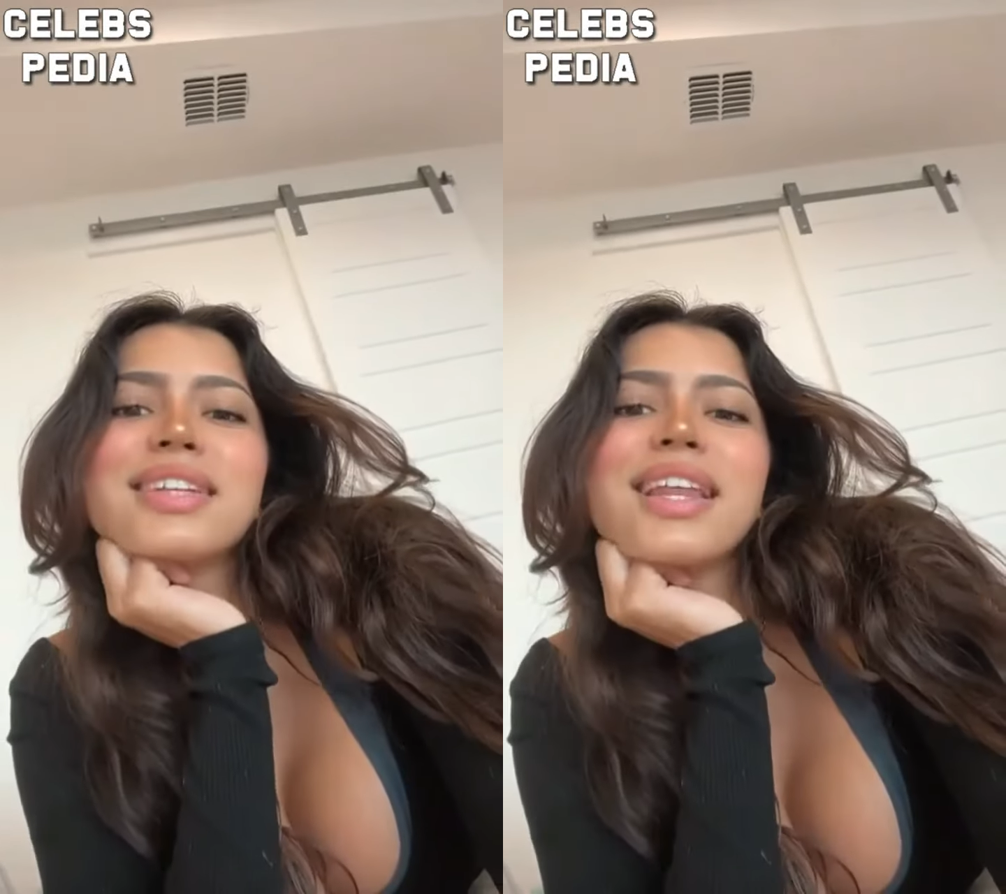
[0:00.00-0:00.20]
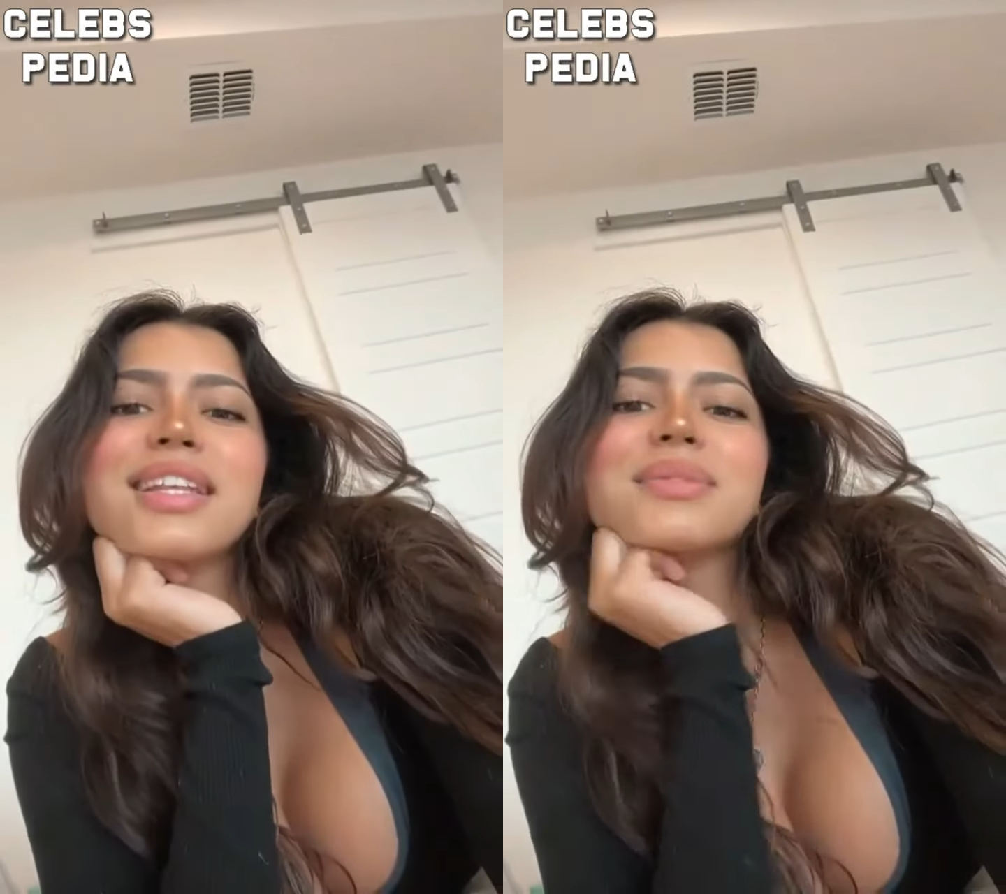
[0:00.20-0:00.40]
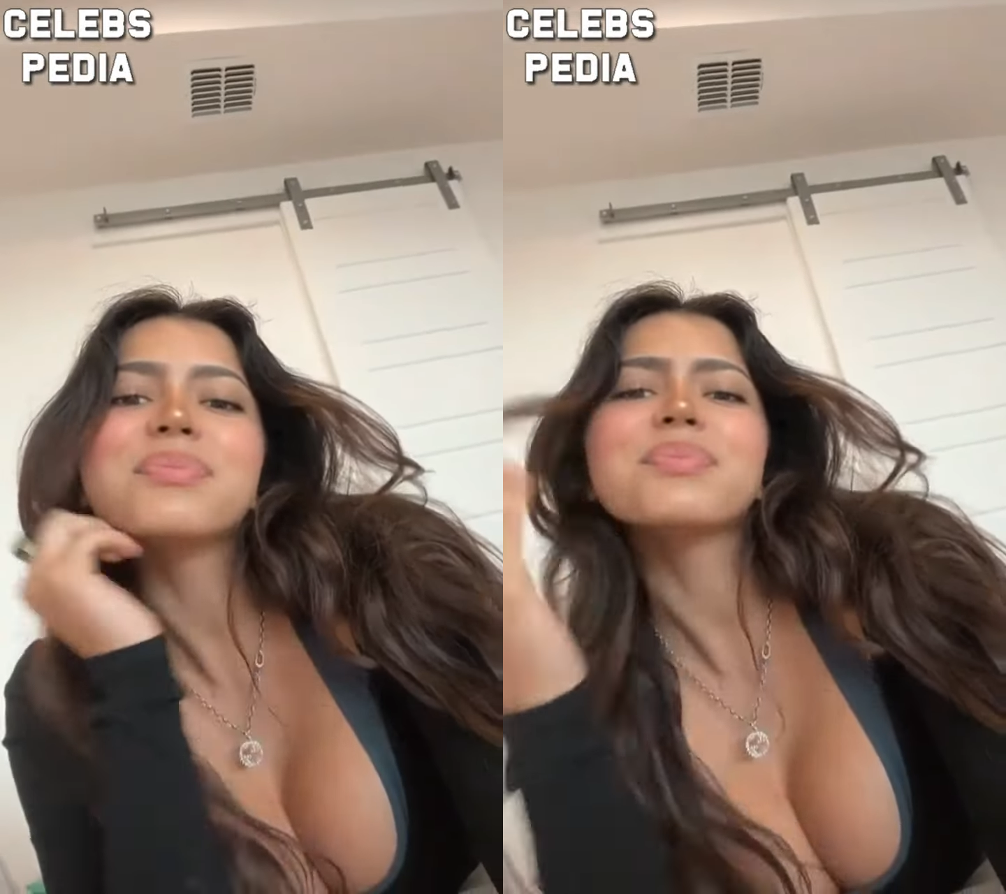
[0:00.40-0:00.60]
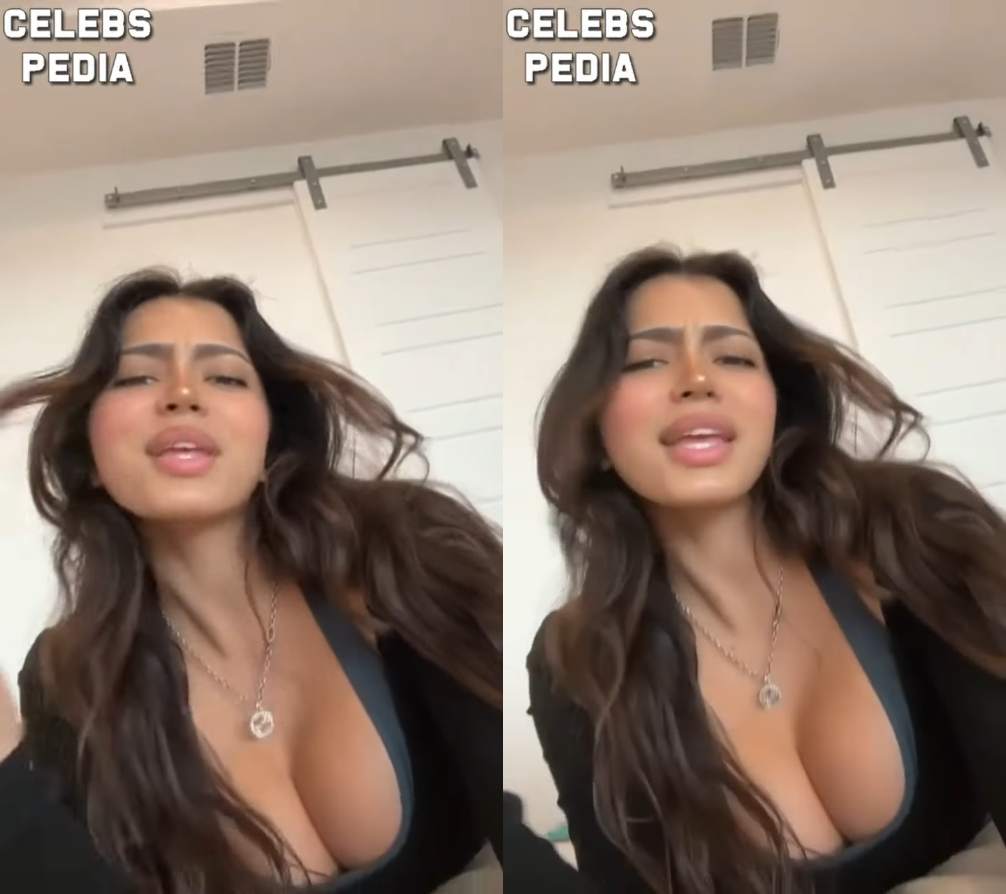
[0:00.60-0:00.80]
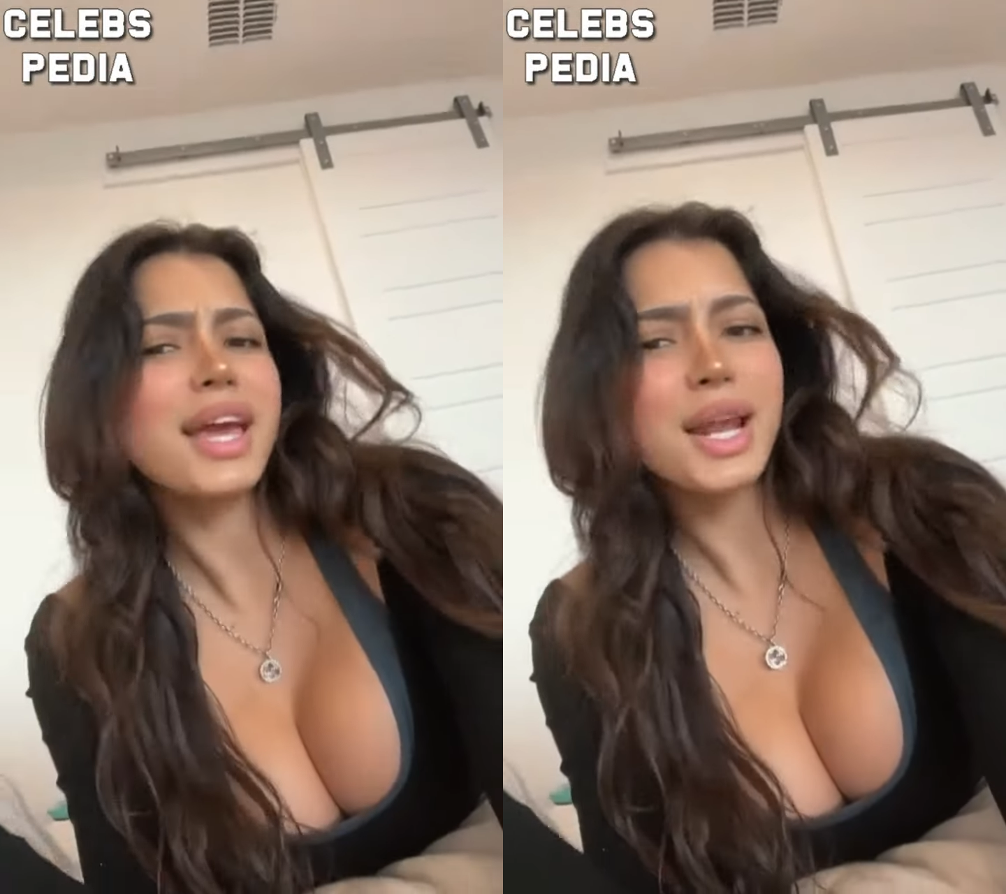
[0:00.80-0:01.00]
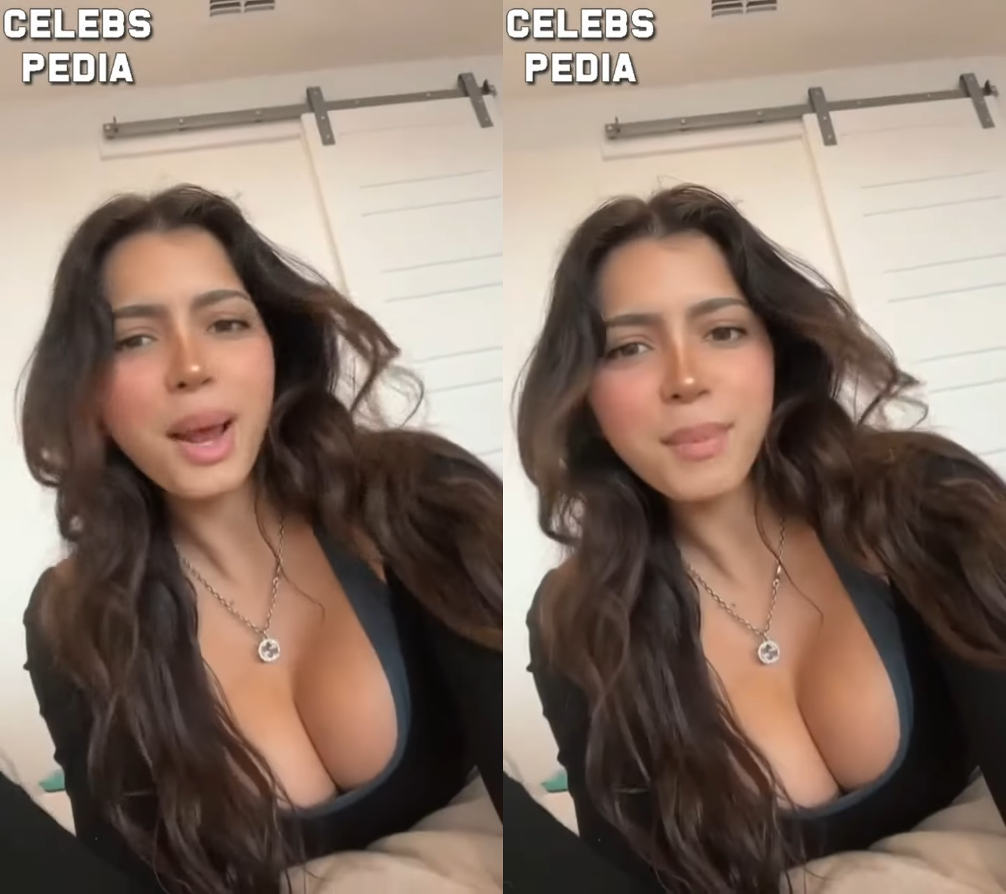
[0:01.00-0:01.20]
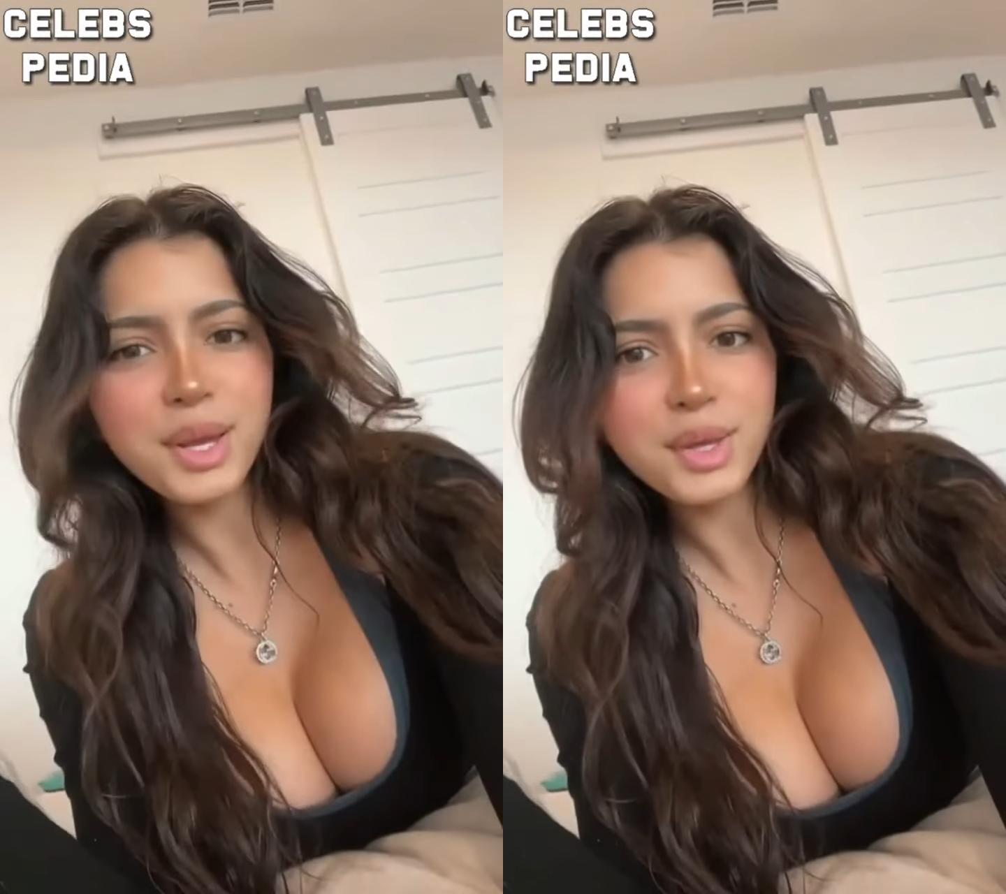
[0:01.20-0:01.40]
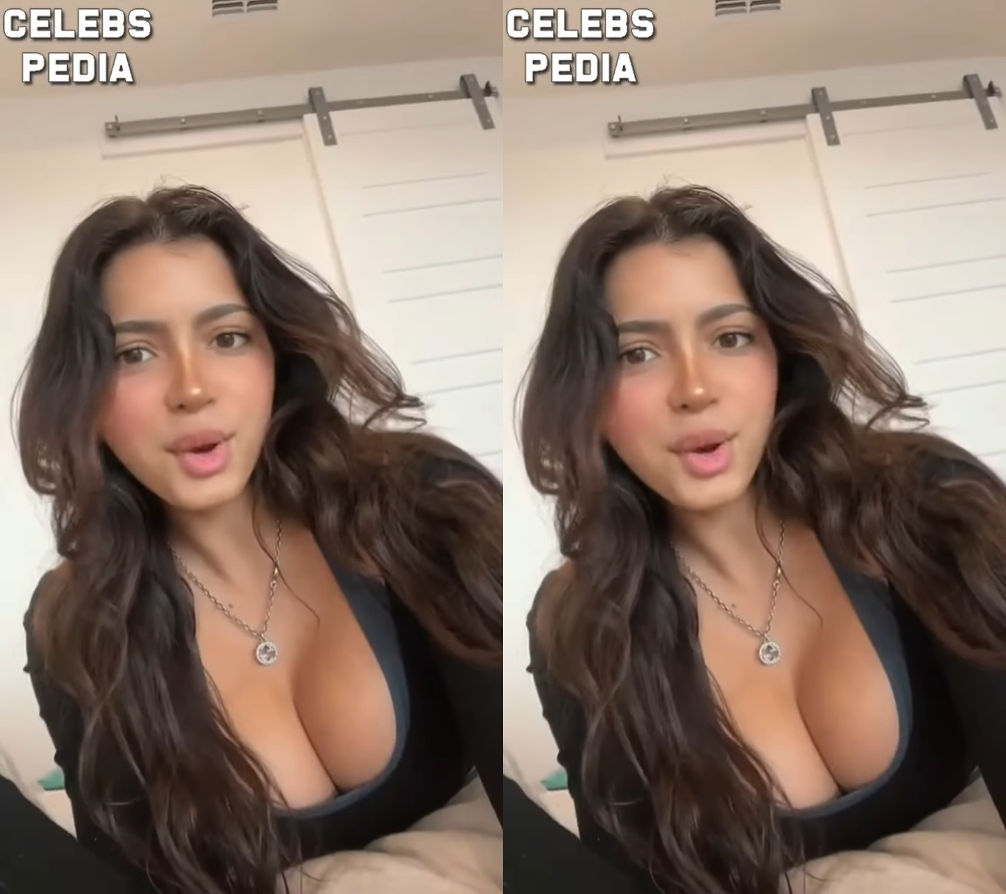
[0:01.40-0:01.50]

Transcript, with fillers: born in 2001 in